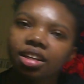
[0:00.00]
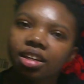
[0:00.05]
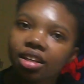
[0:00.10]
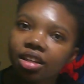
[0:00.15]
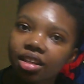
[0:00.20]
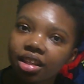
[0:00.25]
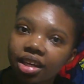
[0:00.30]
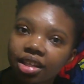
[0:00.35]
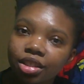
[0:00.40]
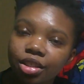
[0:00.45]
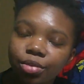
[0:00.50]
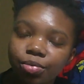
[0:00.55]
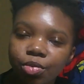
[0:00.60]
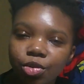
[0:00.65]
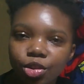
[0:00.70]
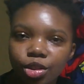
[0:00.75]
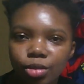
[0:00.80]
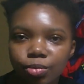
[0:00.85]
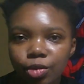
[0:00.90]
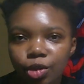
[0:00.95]
that's
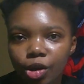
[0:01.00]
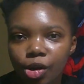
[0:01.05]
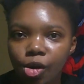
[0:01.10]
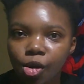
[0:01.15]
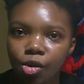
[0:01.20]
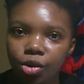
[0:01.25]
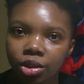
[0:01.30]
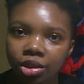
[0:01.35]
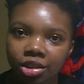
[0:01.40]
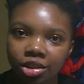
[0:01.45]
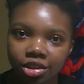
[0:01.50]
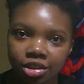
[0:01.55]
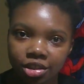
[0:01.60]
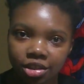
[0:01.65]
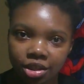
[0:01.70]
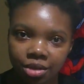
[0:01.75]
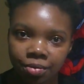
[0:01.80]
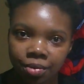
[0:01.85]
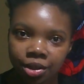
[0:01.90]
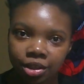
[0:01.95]
supposed to be a hole in her
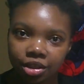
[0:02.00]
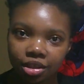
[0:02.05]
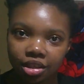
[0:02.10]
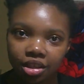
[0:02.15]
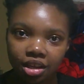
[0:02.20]
stomach.